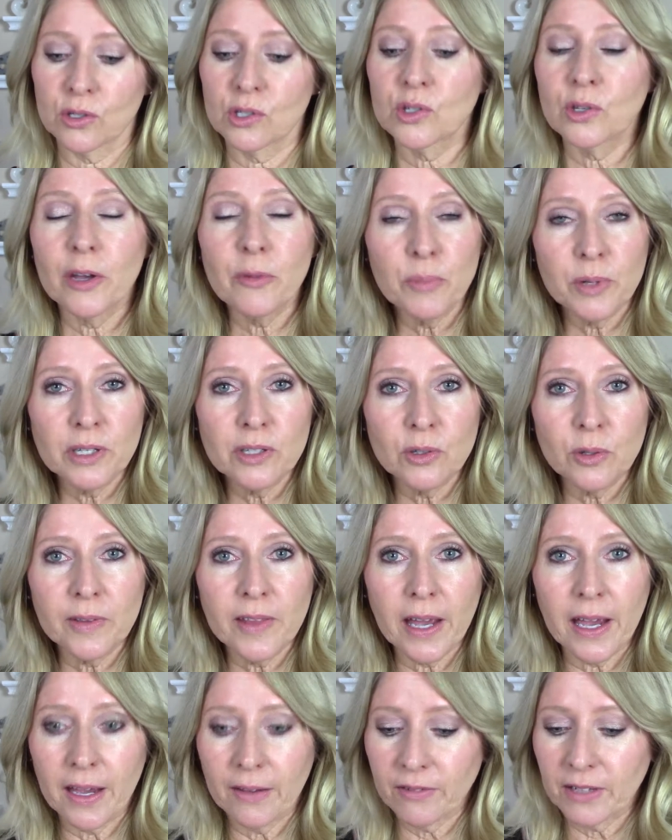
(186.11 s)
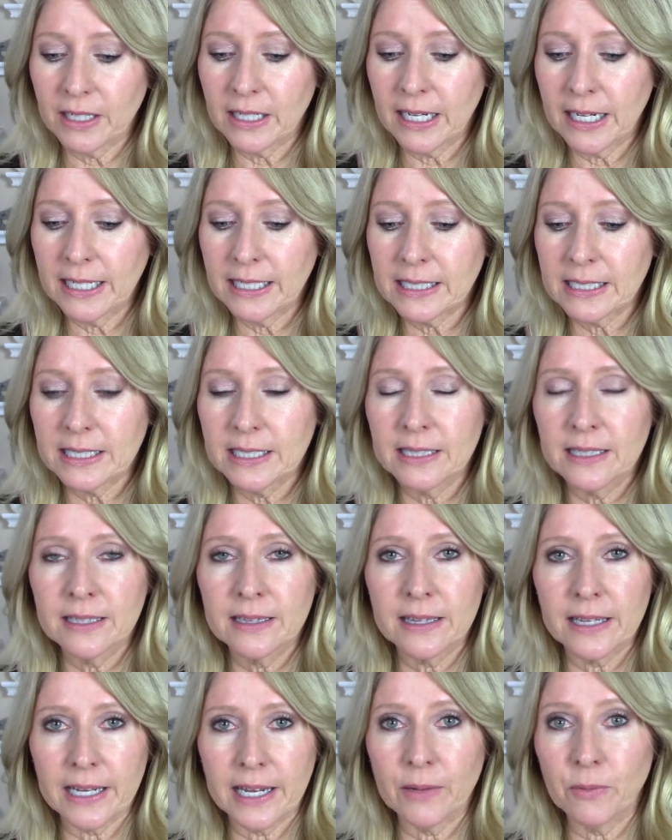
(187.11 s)
So I've been doing that every night
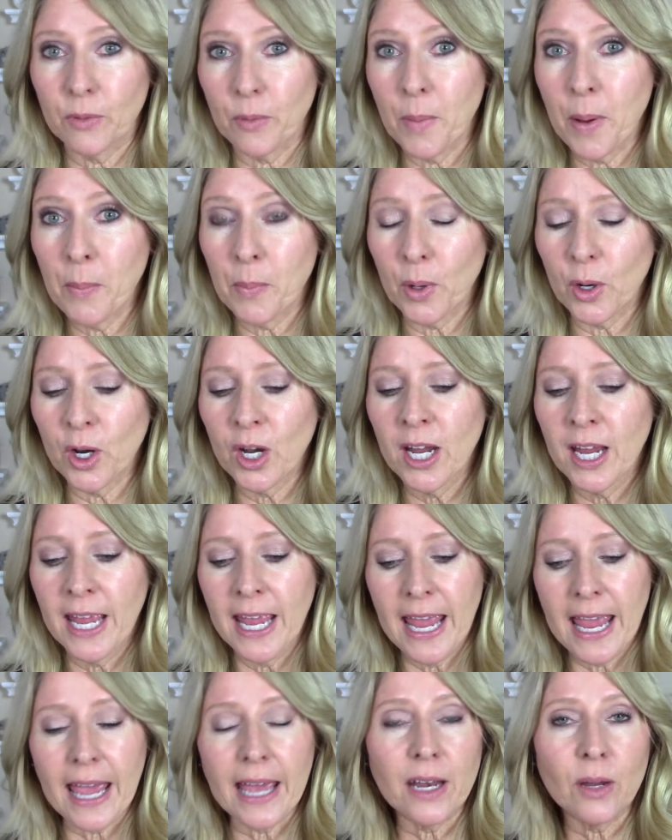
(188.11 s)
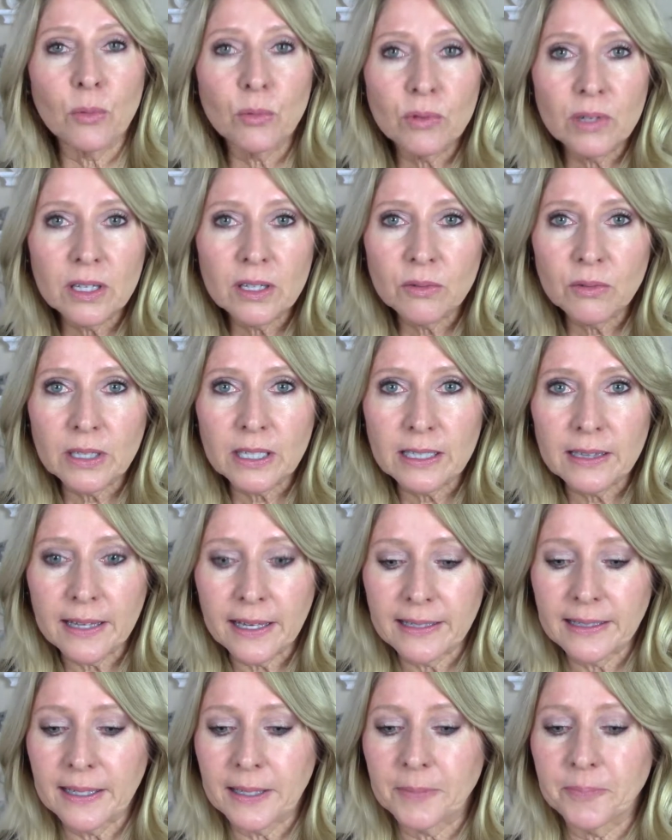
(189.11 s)
that I remember, and I really, really
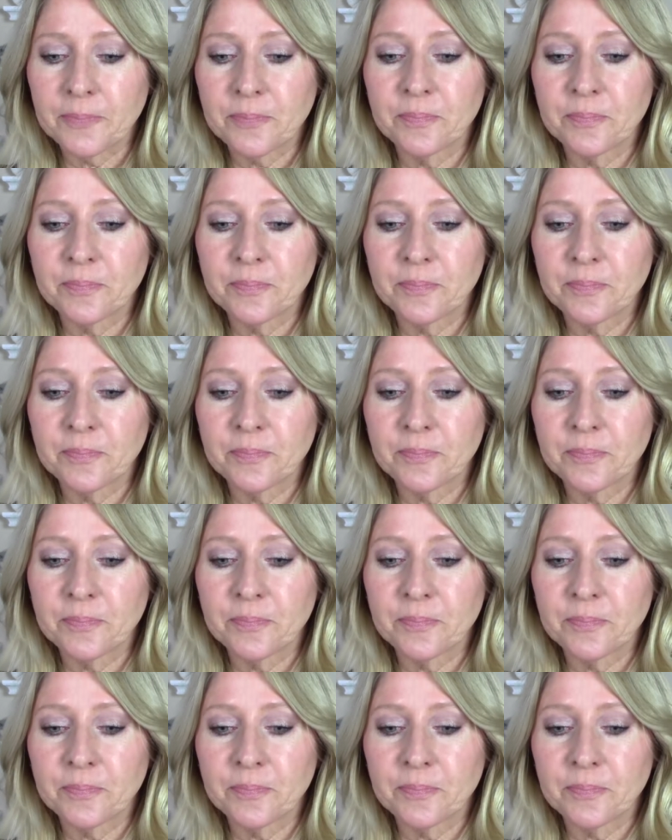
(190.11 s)
like it.